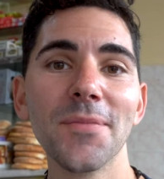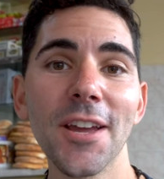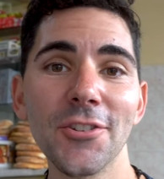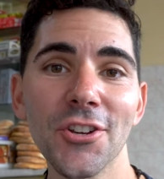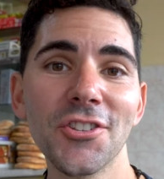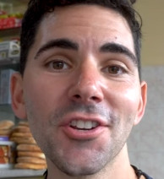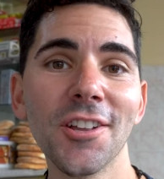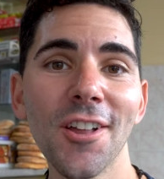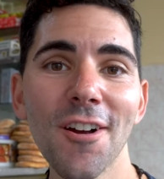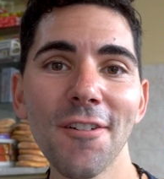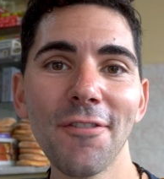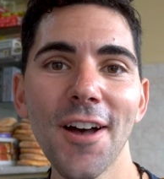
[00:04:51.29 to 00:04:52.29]
And just to
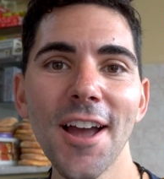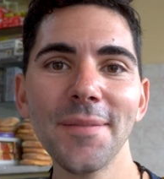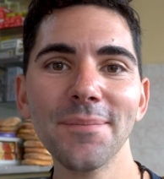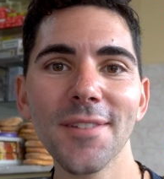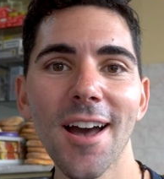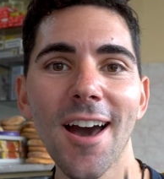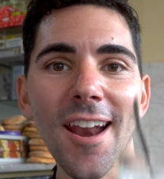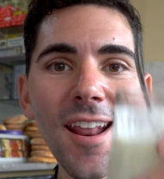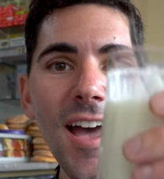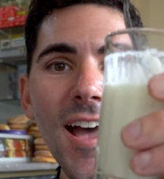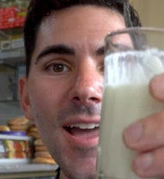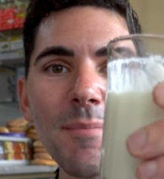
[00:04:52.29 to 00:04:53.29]
clarify,
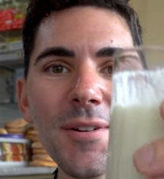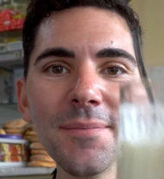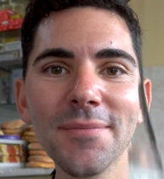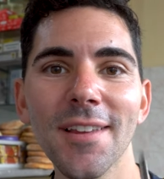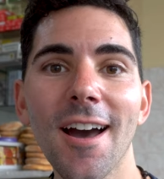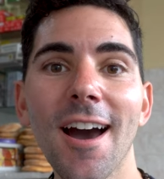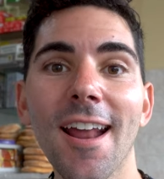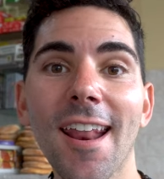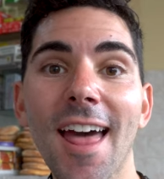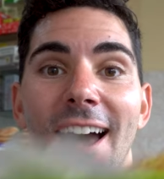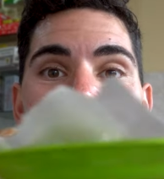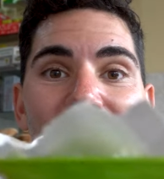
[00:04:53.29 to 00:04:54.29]
araib,
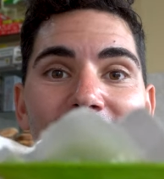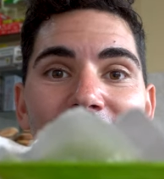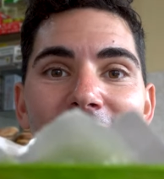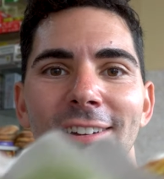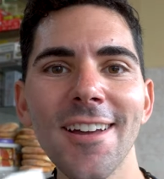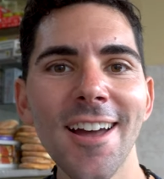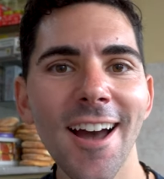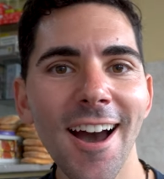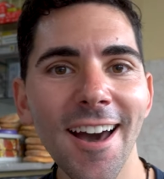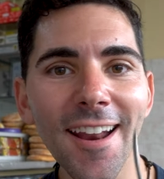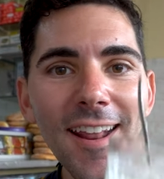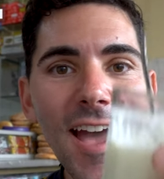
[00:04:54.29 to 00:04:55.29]
araif.
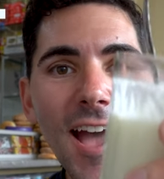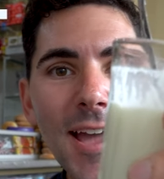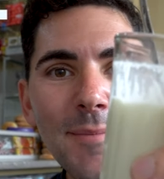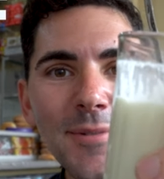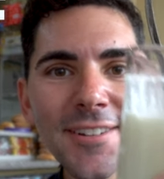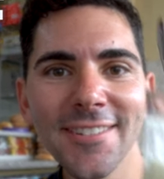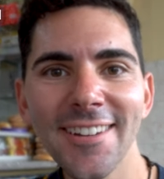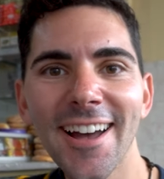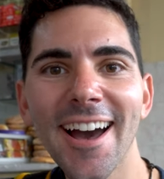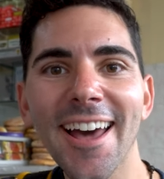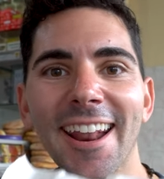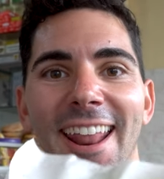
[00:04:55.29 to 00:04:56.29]
Arrive,
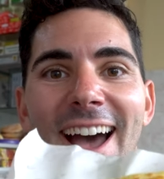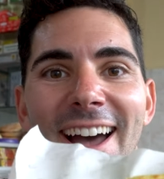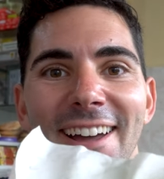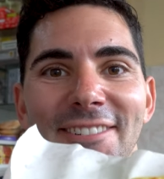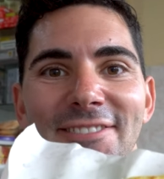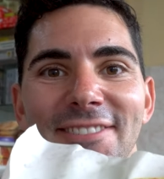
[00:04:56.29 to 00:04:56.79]
arrive.